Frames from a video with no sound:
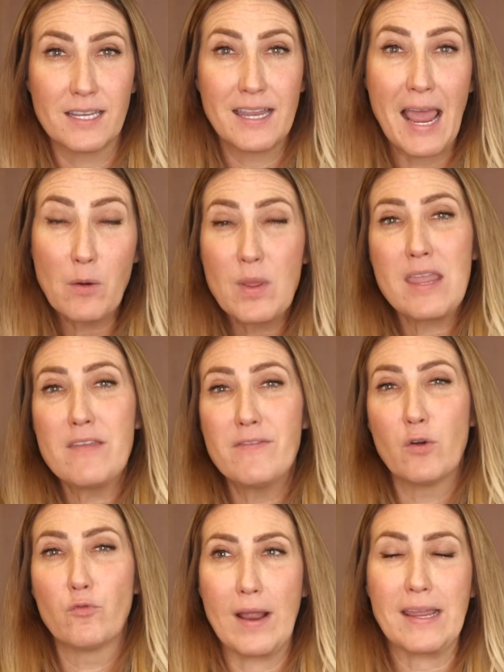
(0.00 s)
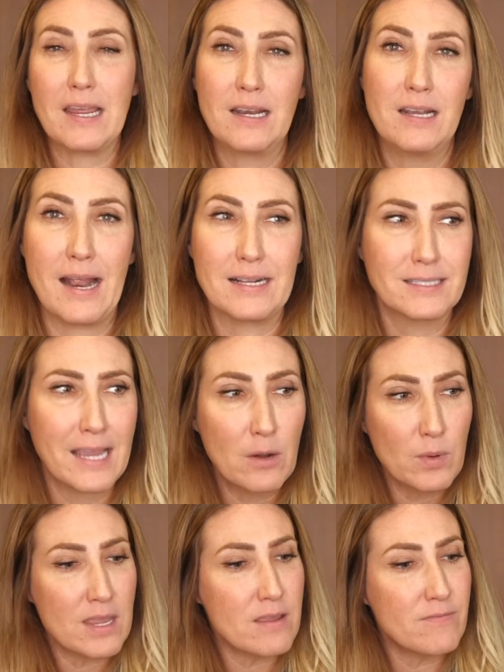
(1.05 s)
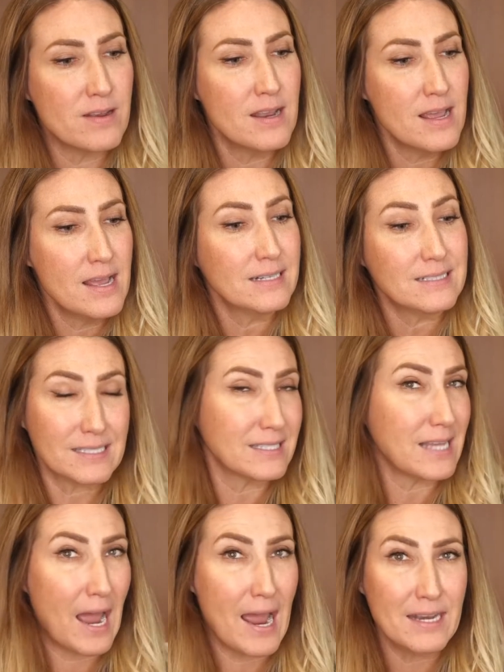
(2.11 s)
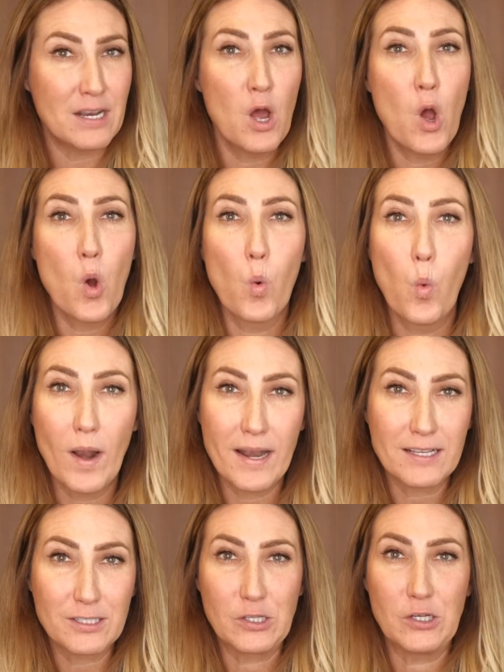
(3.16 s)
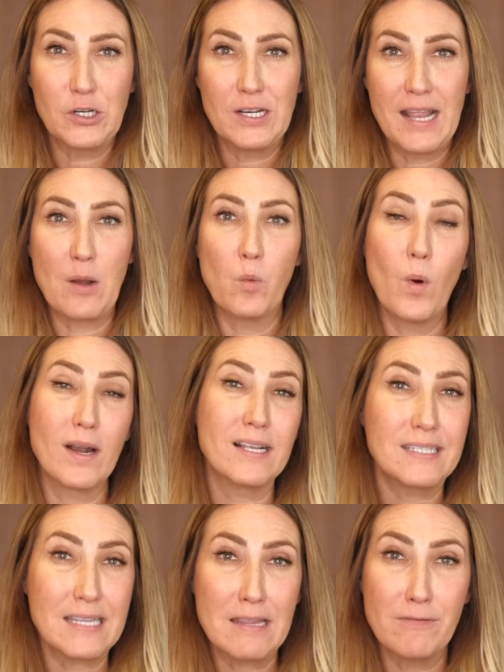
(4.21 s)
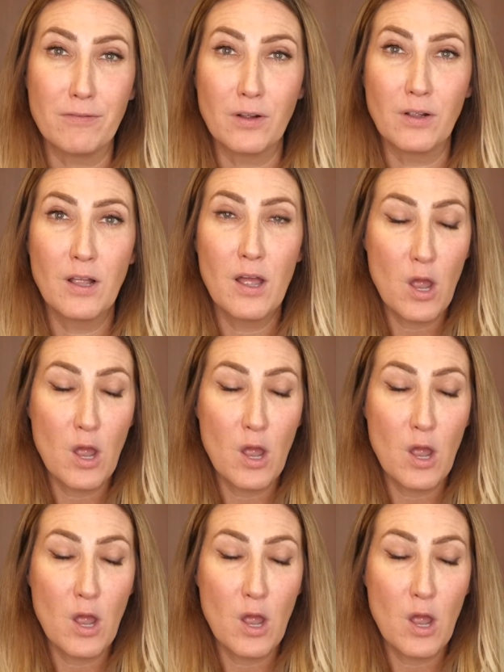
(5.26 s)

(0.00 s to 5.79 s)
Can we even recognize, can we even decide what is good and what is evil